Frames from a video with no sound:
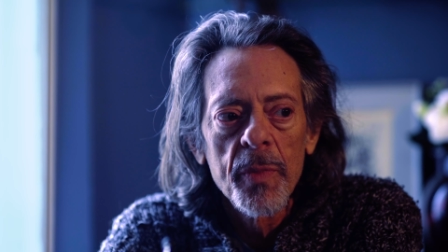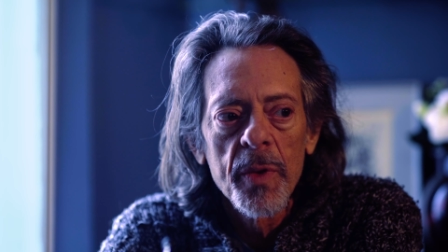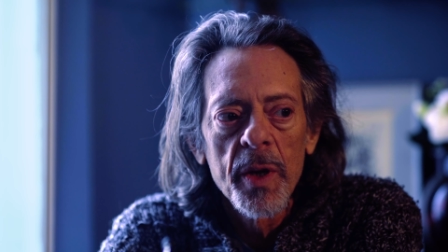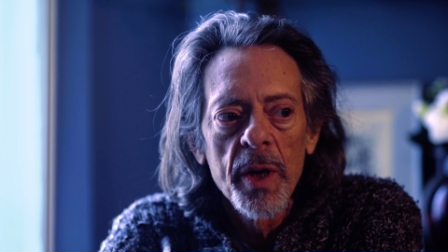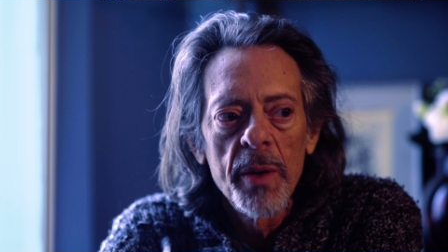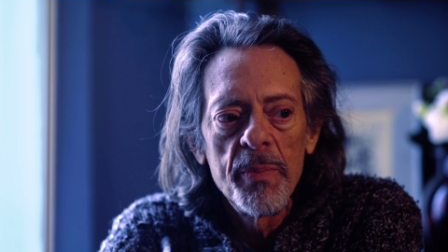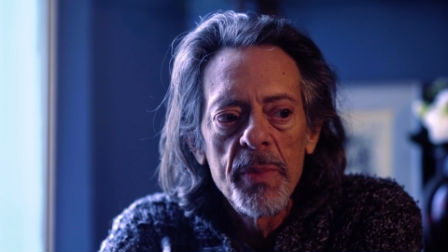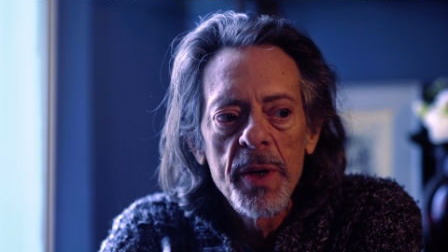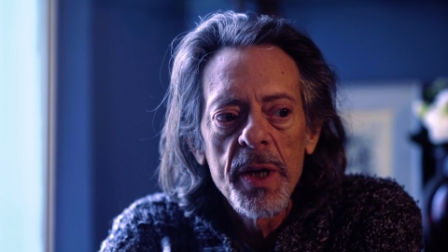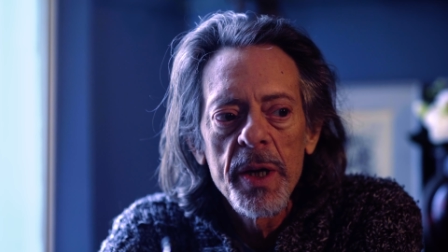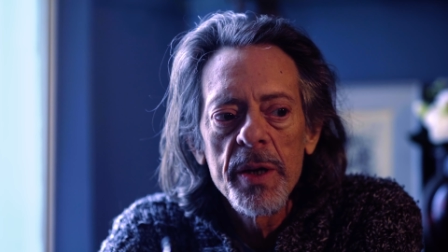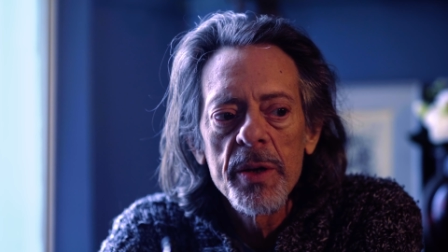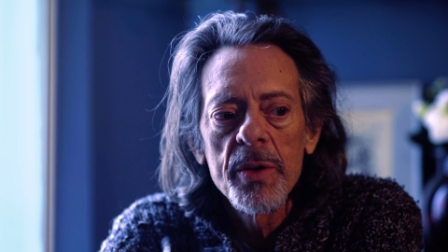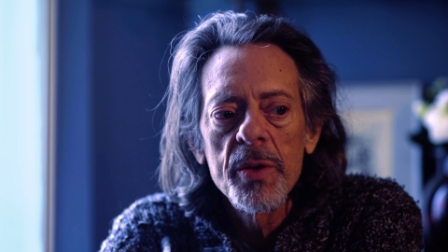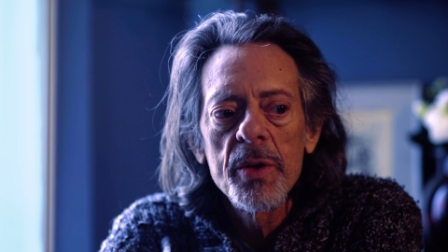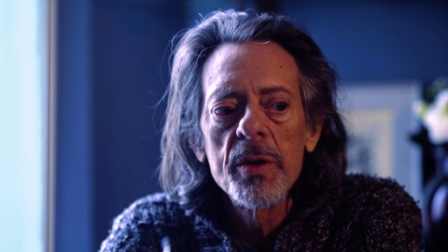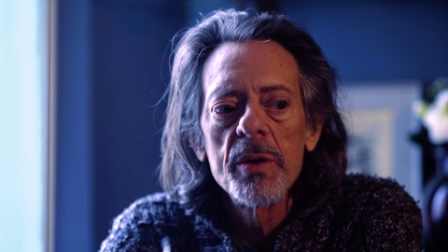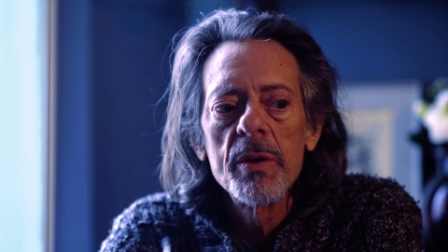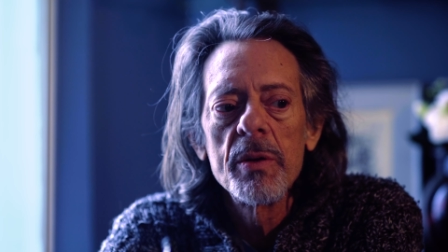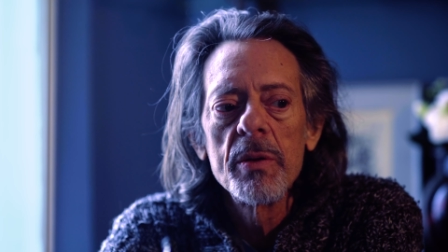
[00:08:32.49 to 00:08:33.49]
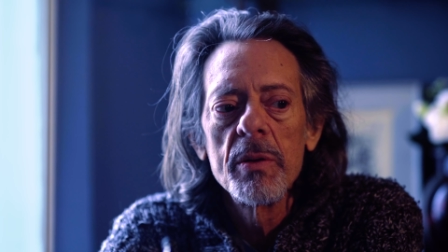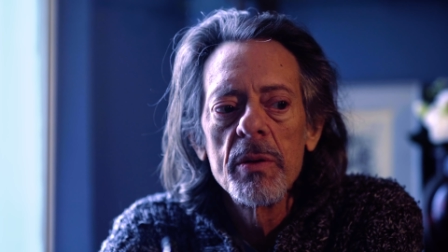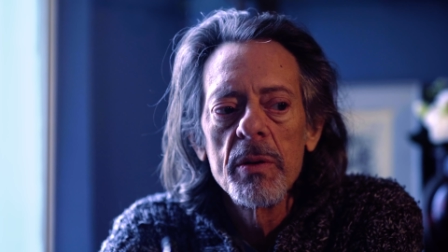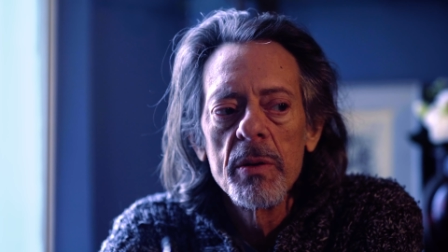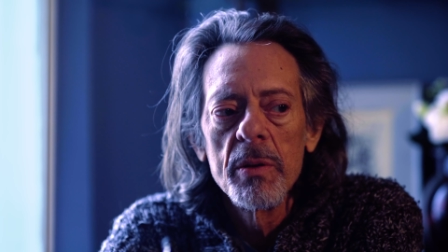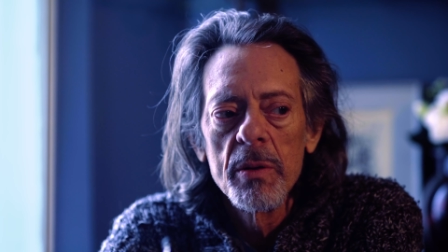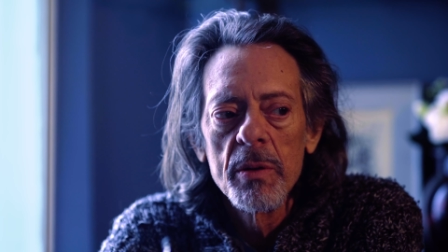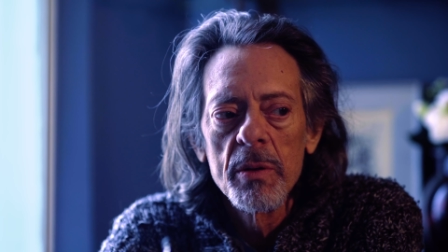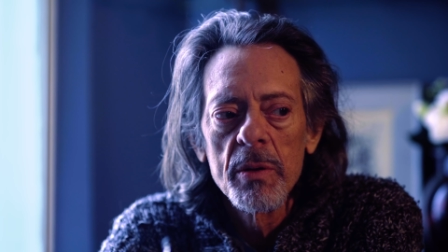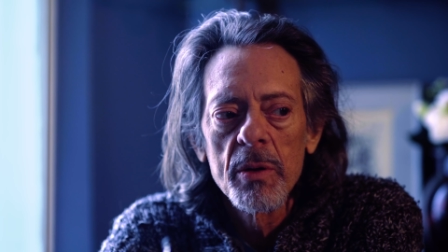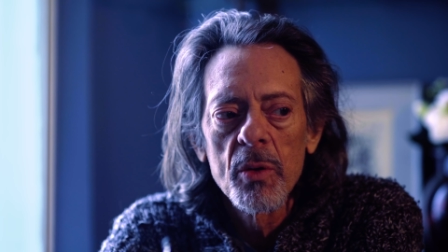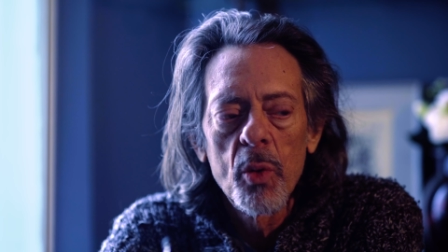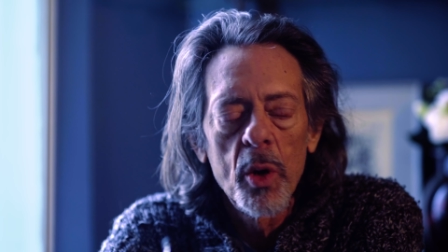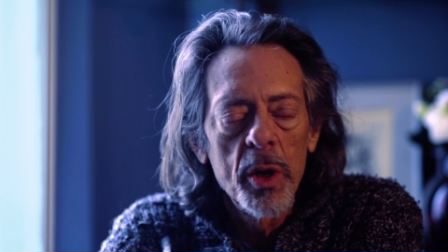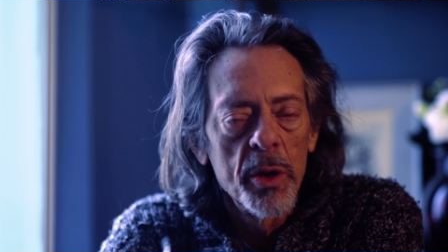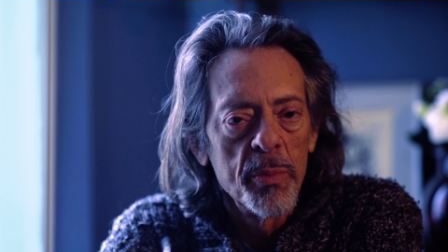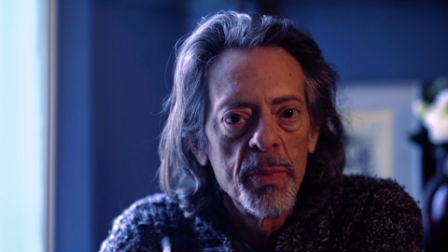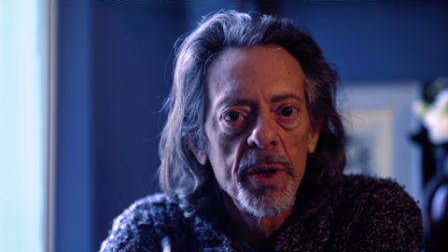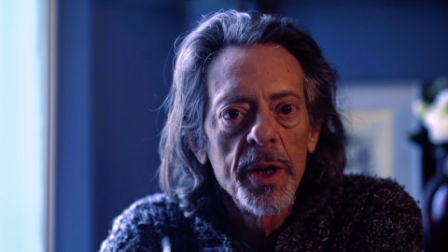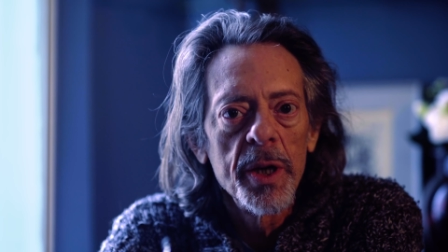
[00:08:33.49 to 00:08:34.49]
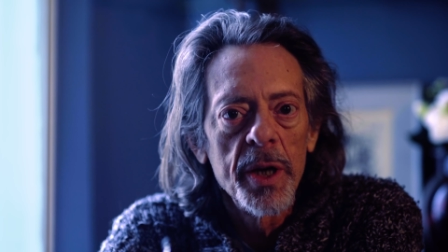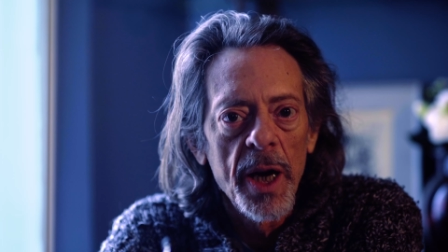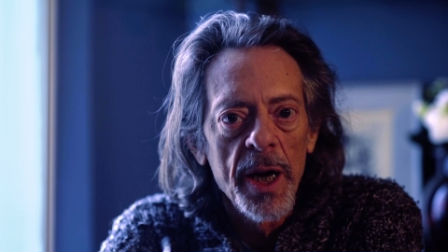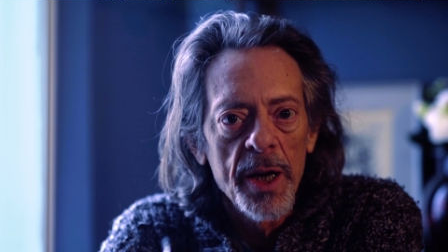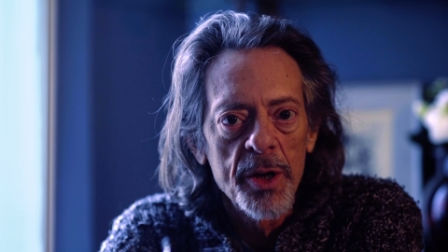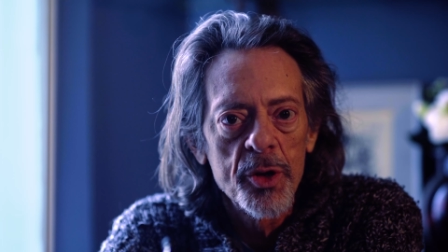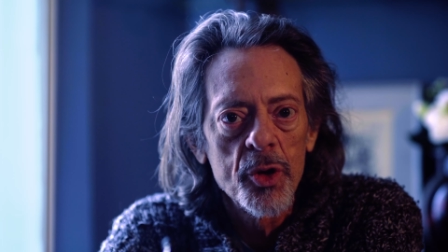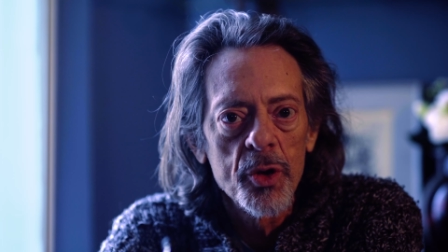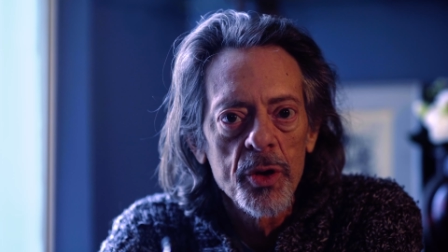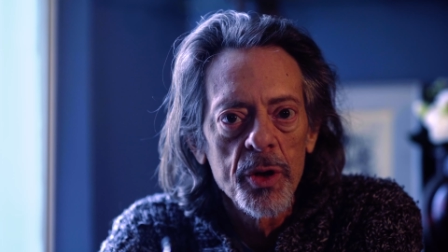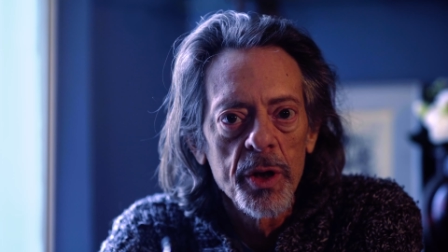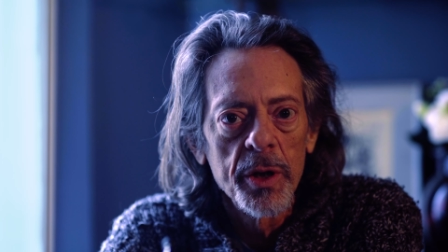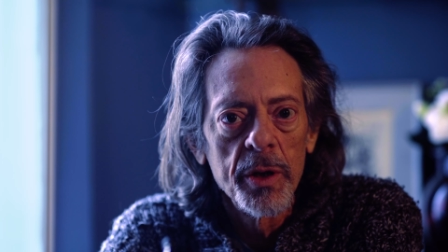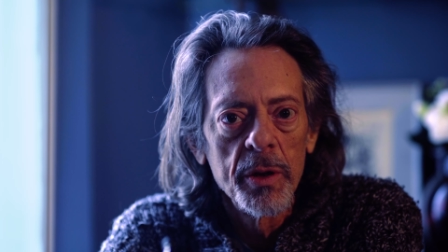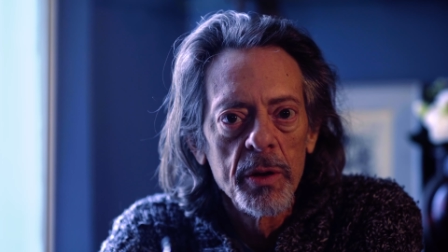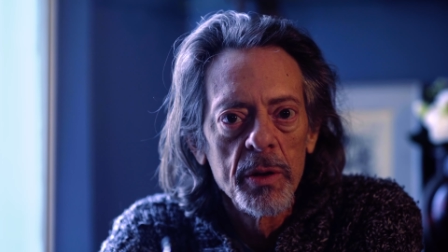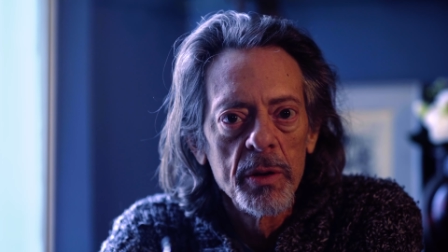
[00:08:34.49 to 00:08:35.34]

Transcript: That means quite a bit, actually.